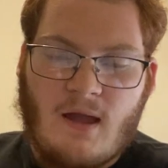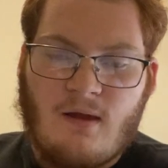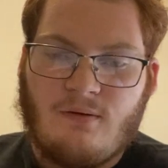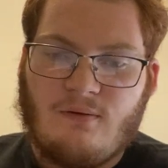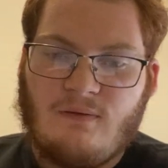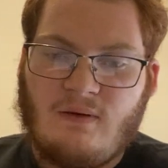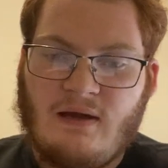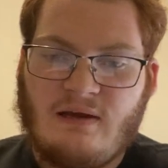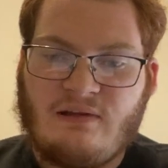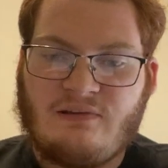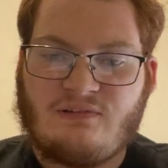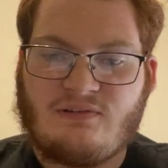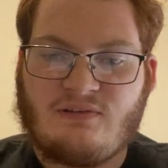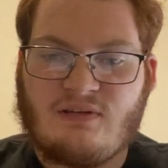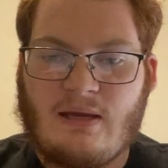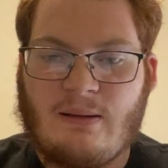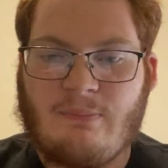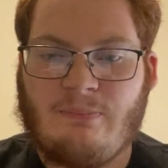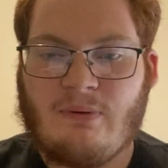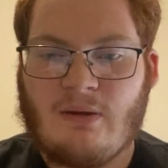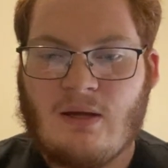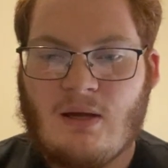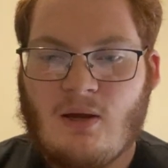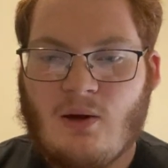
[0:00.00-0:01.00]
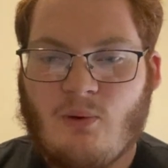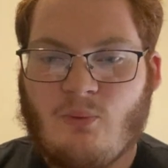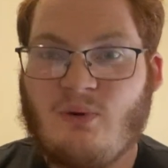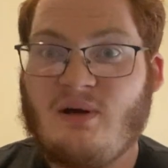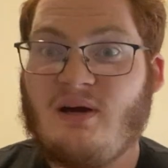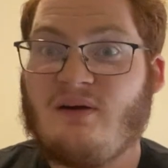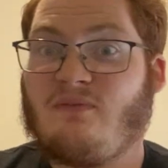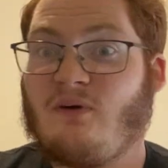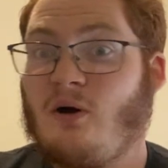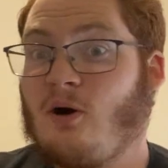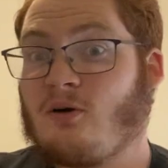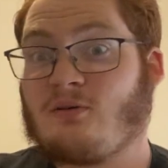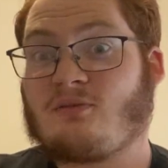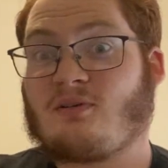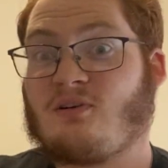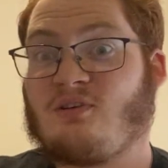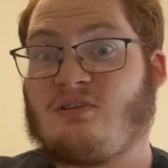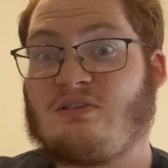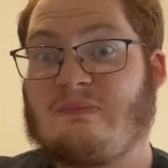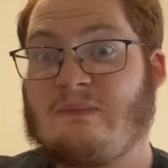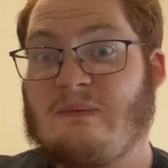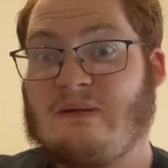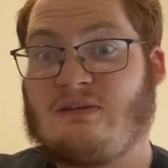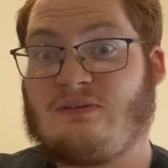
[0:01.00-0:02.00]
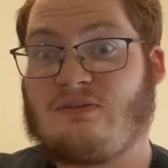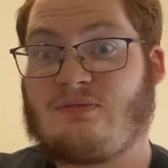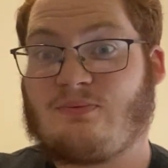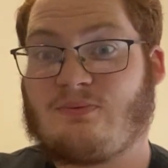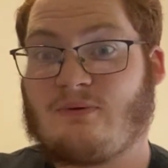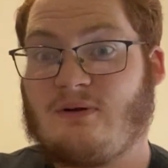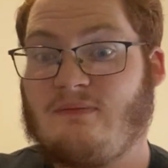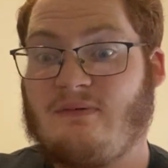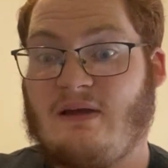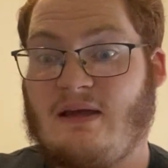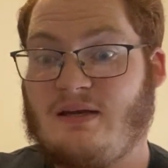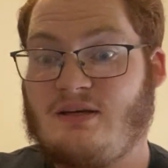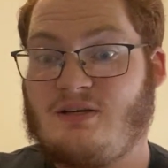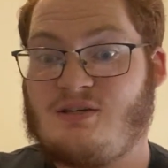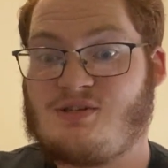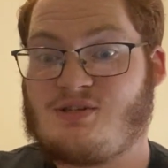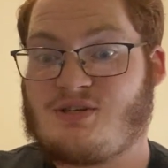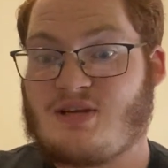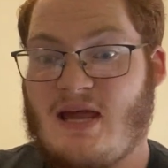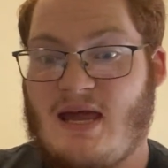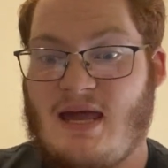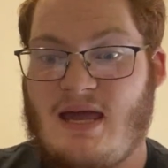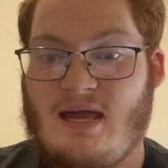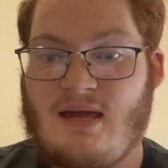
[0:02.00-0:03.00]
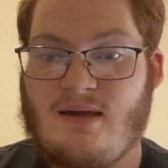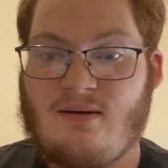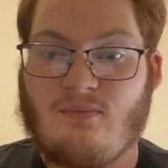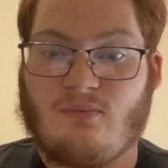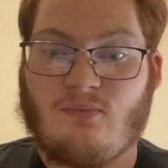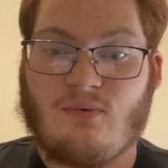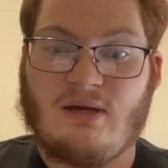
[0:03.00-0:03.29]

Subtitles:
Next up, we have Arthur Smith's revenge game.